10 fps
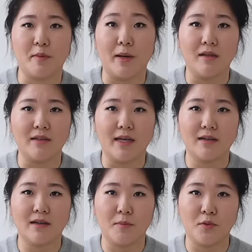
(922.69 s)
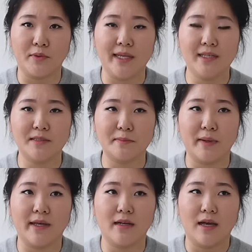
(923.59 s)
about like a couple weeks,
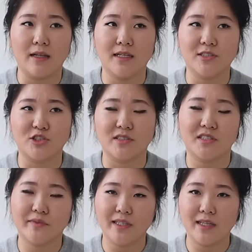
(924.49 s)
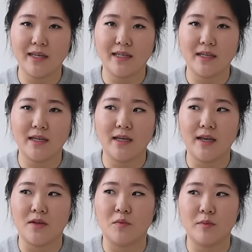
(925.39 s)
but Ella just didn't really like
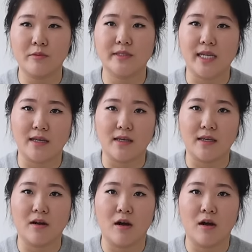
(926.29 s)
it. And when we were taking it